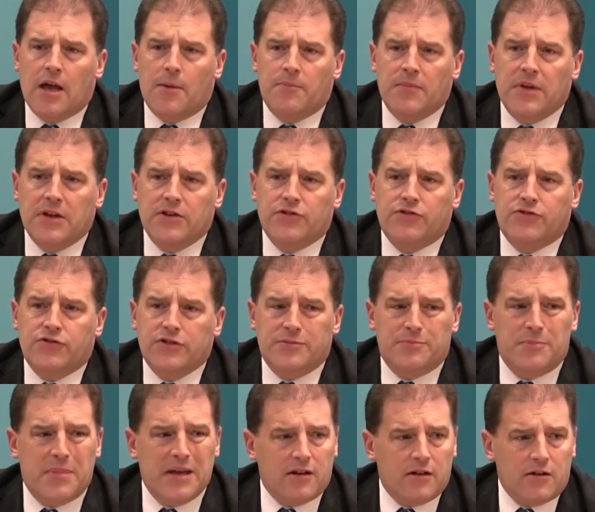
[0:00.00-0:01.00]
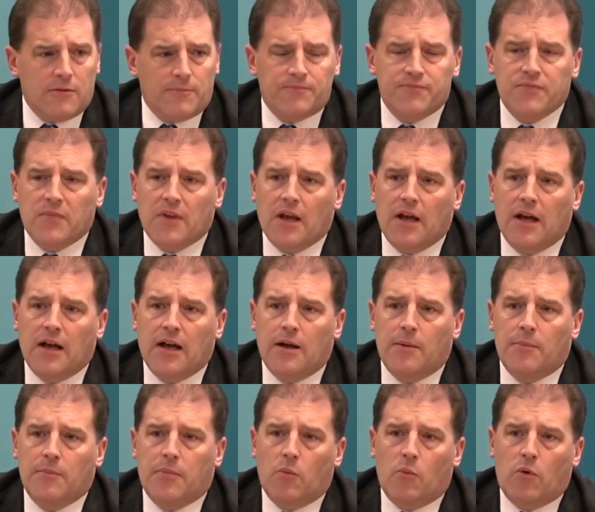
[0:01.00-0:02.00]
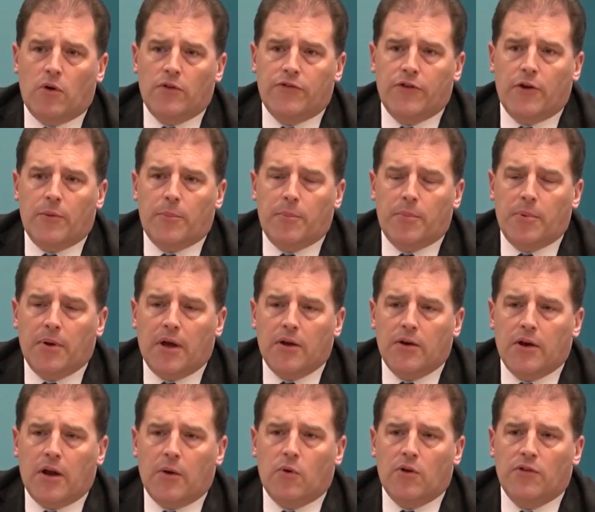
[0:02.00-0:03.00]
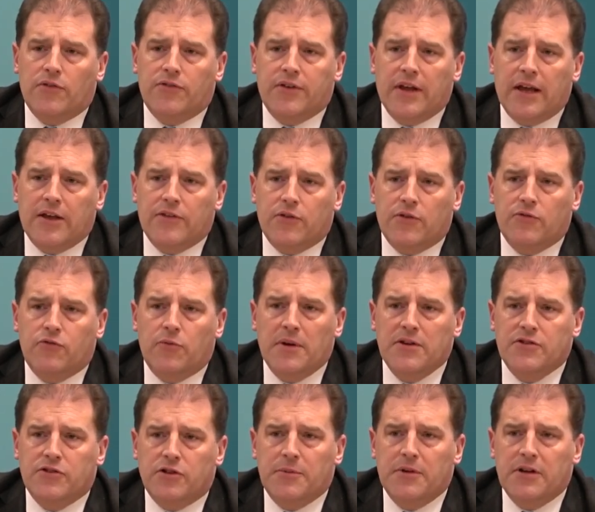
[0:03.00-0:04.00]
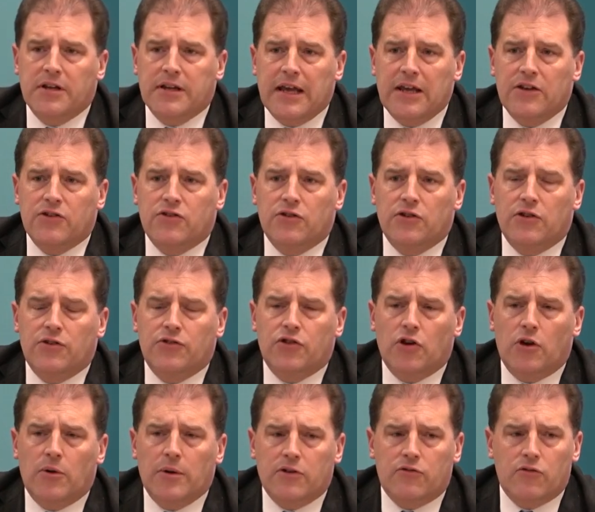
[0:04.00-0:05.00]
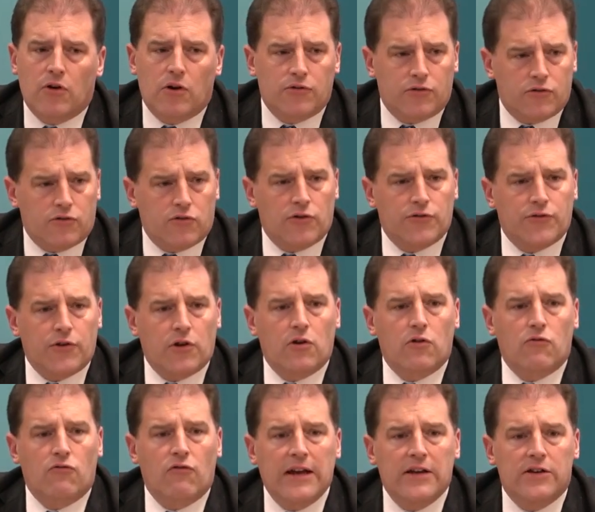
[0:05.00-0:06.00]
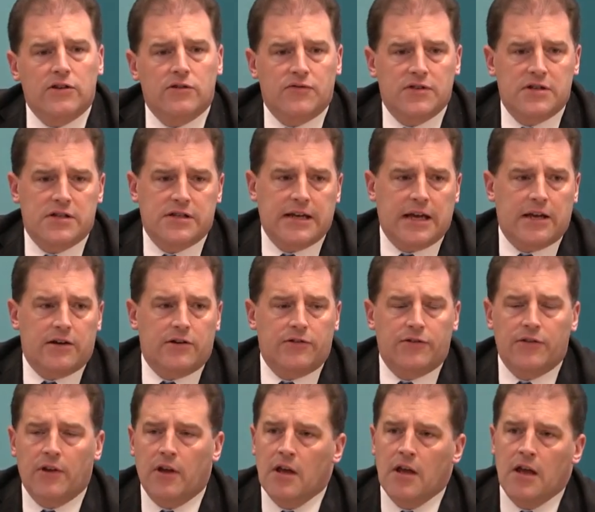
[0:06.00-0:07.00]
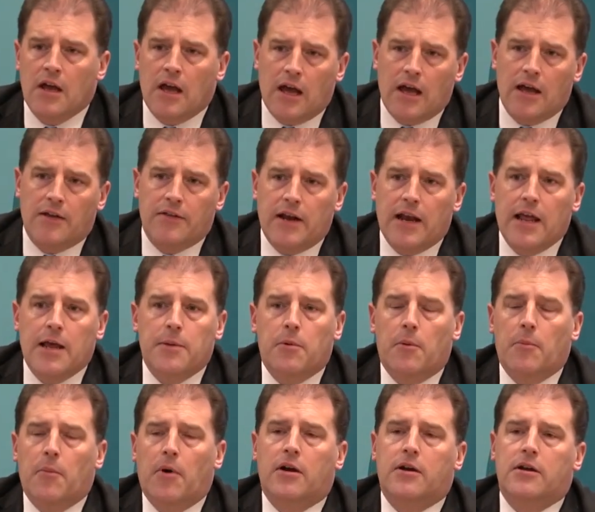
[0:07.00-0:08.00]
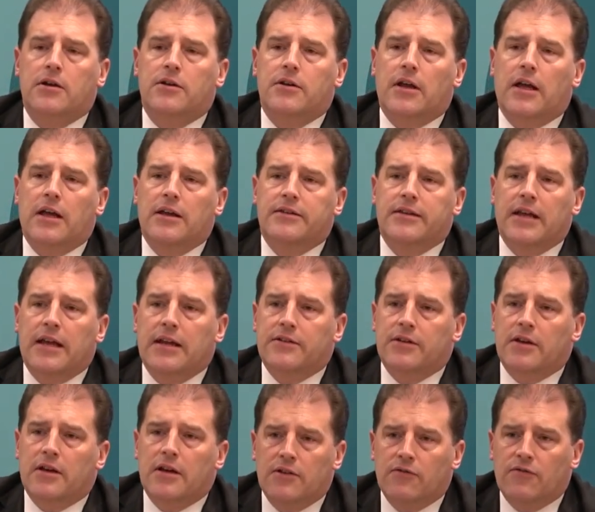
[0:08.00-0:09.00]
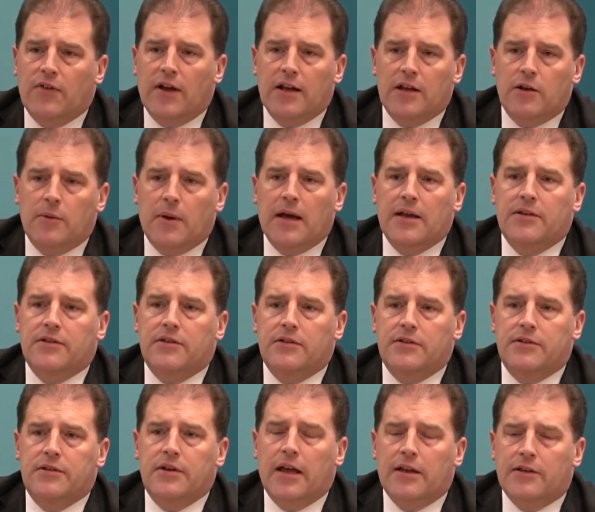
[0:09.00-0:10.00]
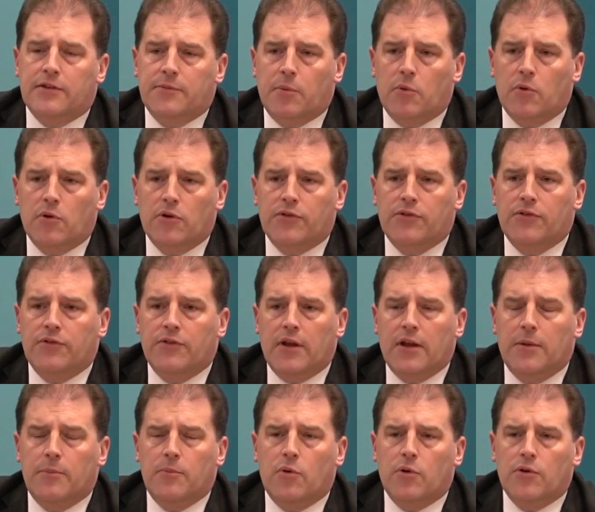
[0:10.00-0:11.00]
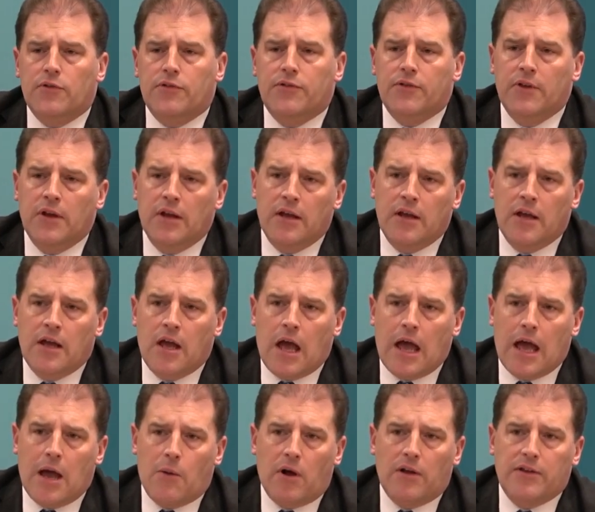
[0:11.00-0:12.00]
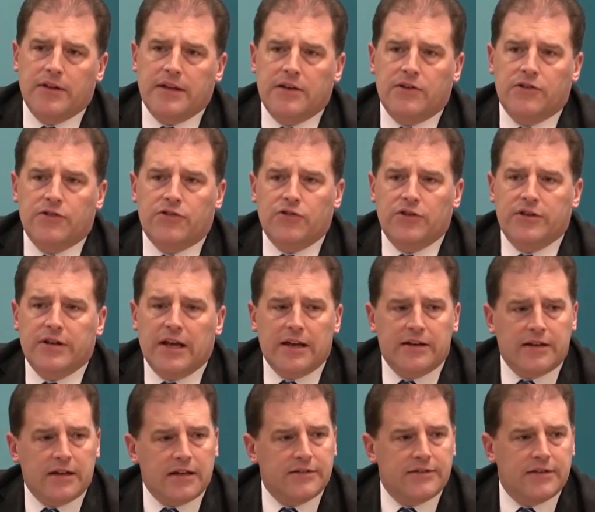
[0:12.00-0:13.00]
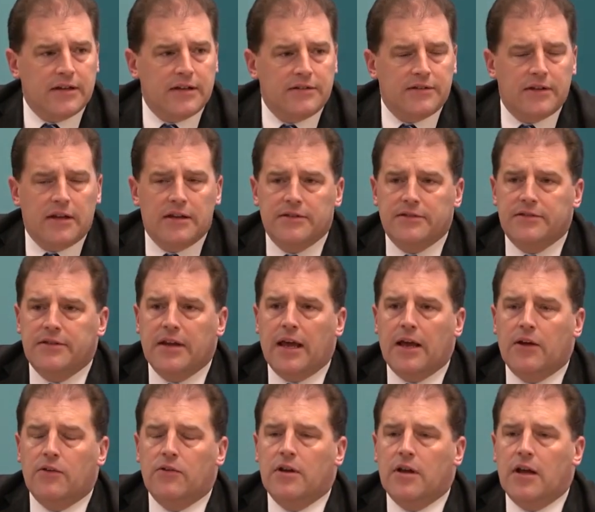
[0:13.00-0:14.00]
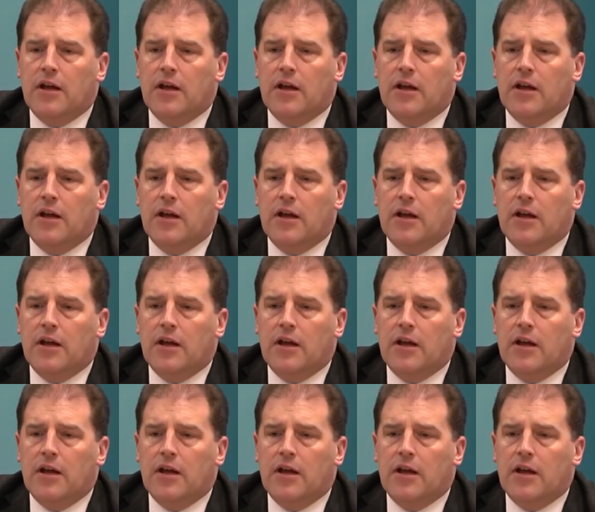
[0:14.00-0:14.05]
Industry is bigger, but one's up and one's down. So information and communication is showing growth across a whole range of indicators. The labour market data, value added, exports, imports, while the industry data is down